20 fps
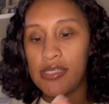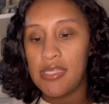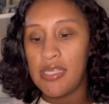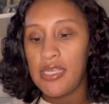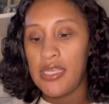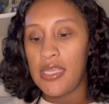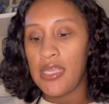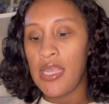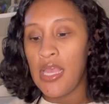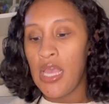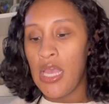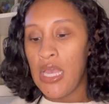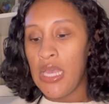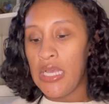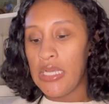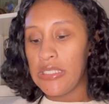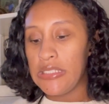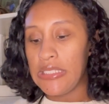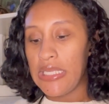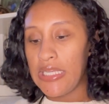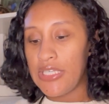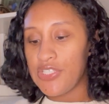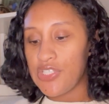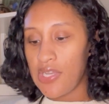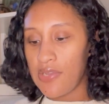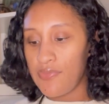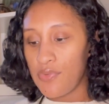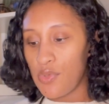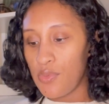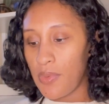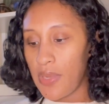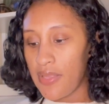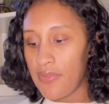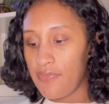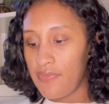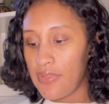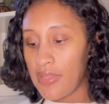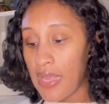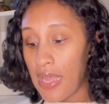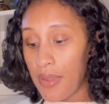the Deja Vu
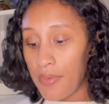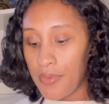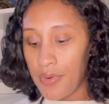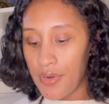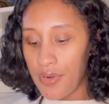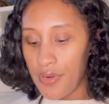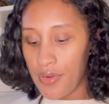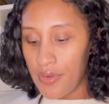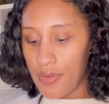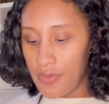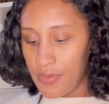White Flower.